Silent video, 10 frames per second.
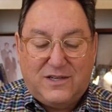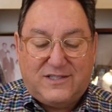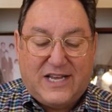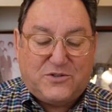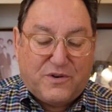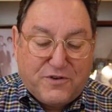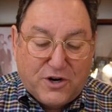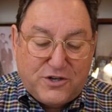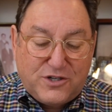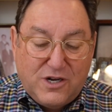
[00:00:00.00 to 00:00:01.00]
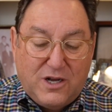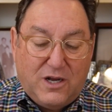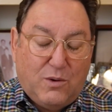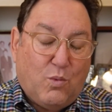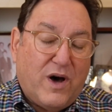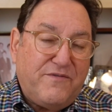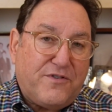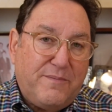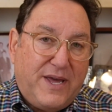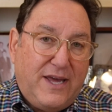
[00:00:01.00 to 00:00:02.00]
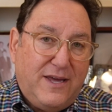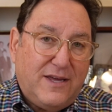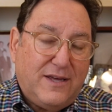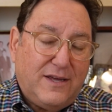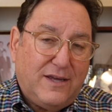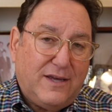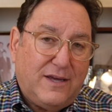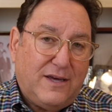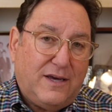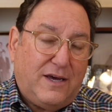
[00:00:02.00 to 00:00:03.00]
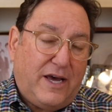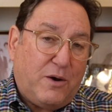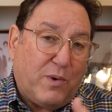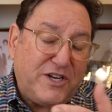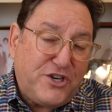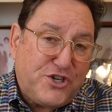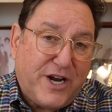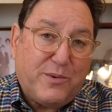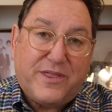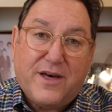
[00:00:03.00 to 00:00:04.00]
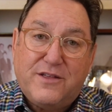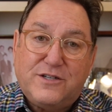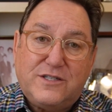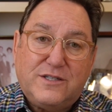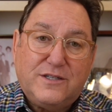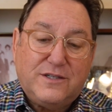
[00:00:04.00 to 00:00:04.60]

Says Rav Hirsch, one for me and one to share with others.